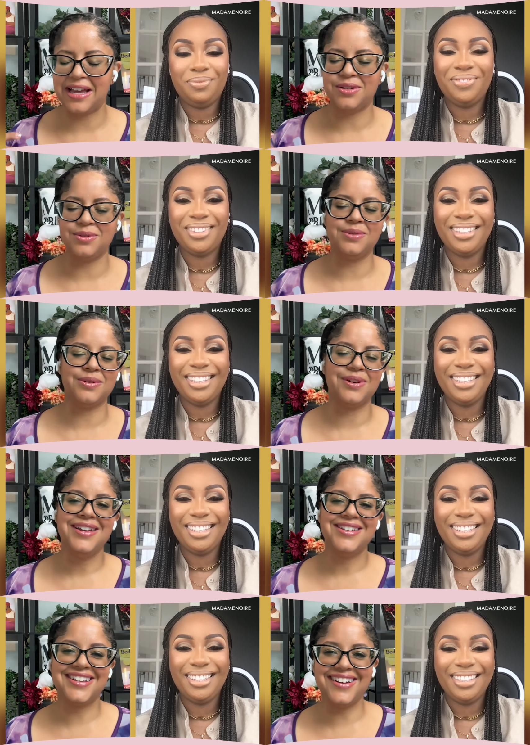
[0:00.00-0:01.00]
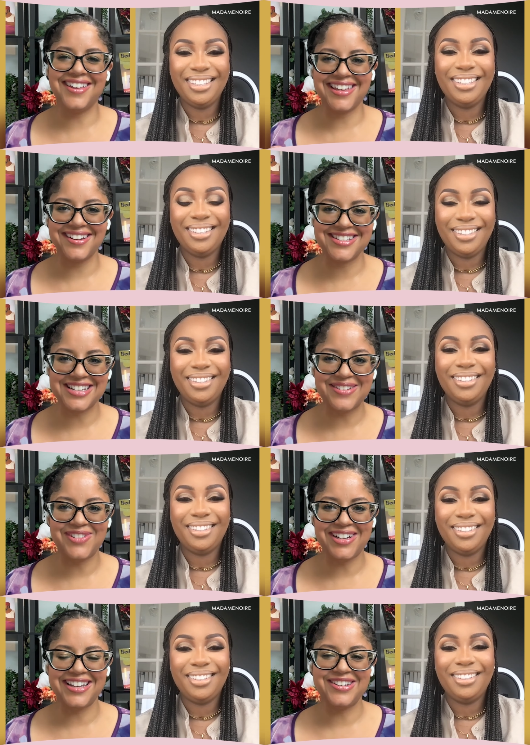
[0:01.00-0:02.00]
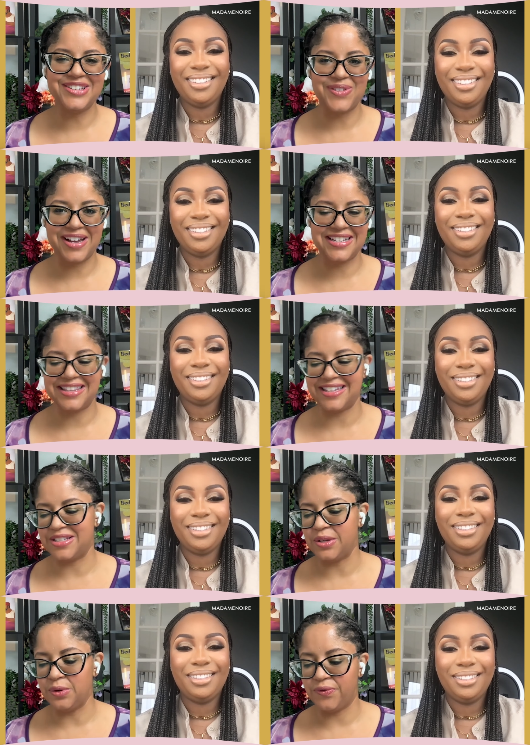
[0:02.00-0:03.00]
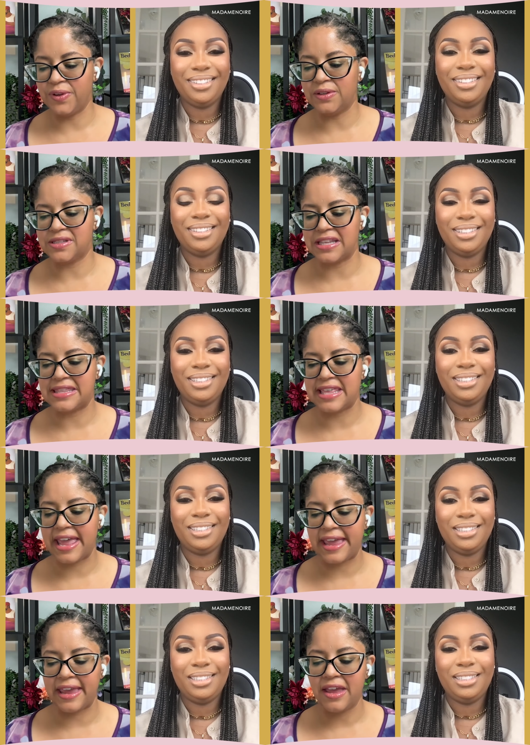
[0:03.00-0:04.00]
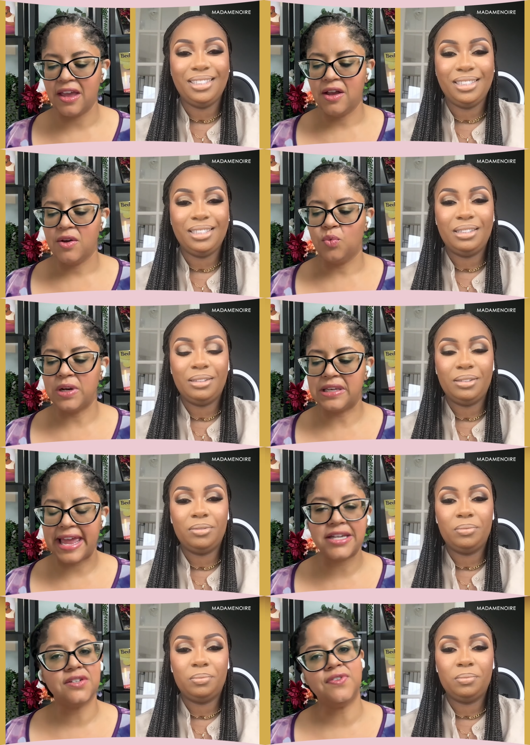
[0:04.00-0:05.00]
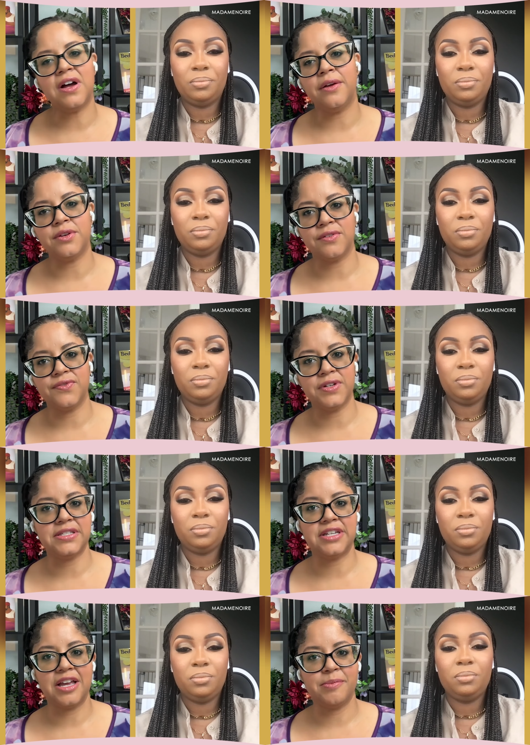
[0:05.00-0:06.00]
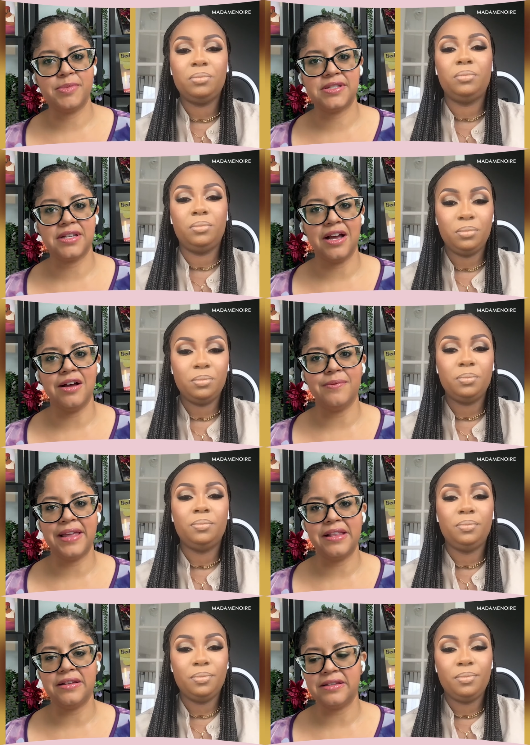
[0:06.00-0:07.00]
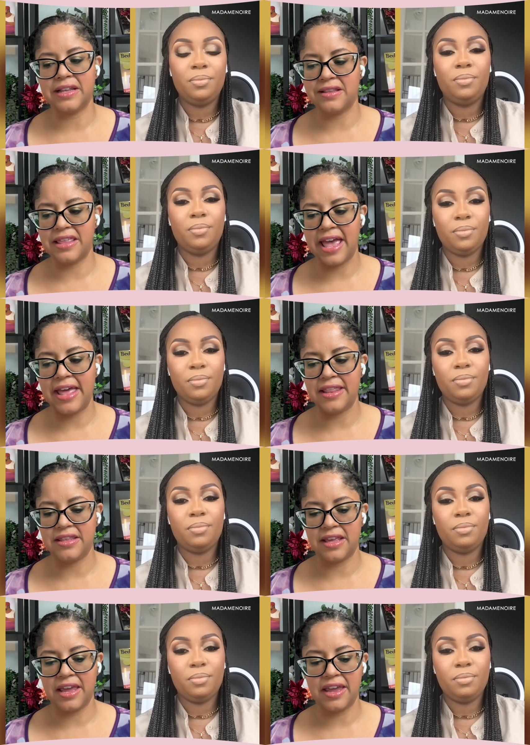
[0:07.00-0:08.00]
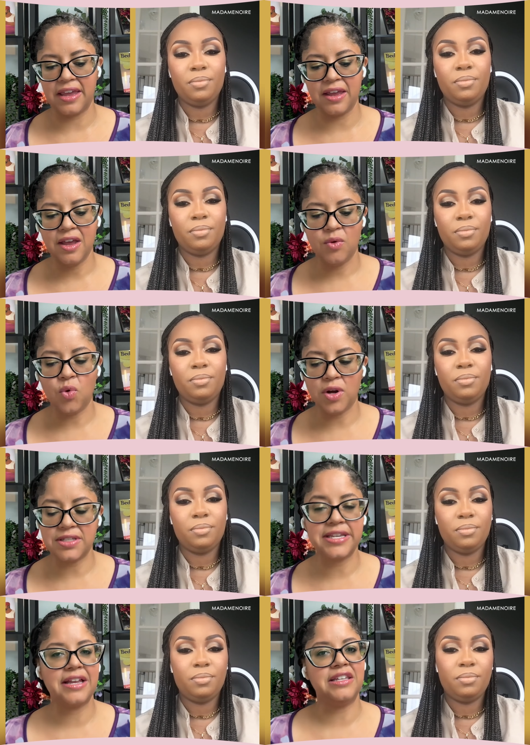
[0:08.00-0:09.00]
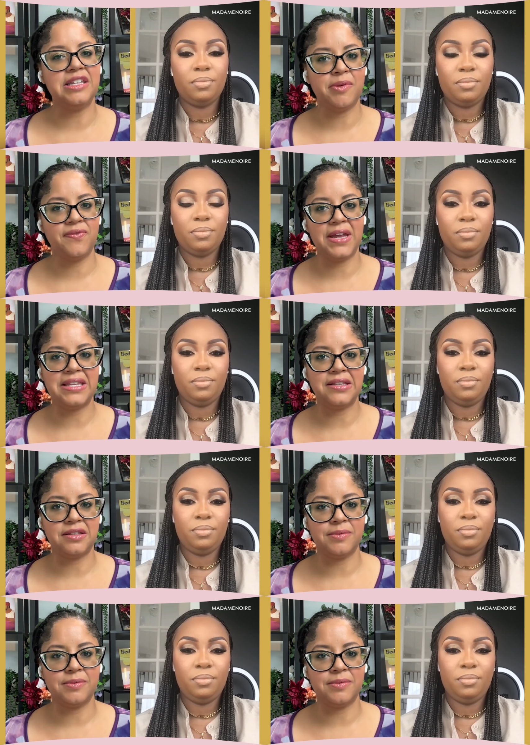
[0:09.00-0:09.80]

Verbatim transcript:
Speaker 1: I do? So if there's someone who's watching this who feels that they would like to follow in your footsteps um, and that they want to take a leap of faith on